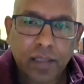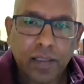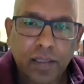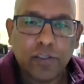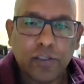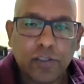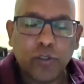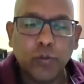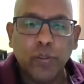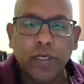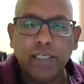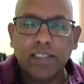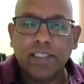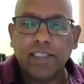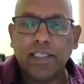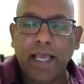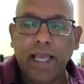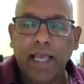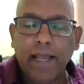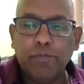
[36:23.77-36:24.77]
the
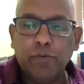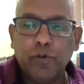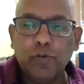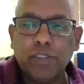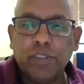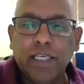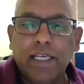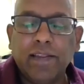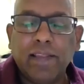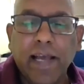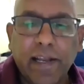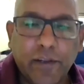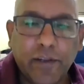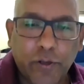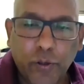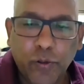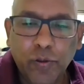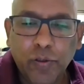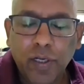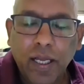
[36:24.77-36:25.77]
students came to say
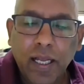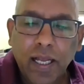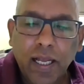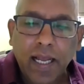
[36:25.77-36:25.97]
thank you.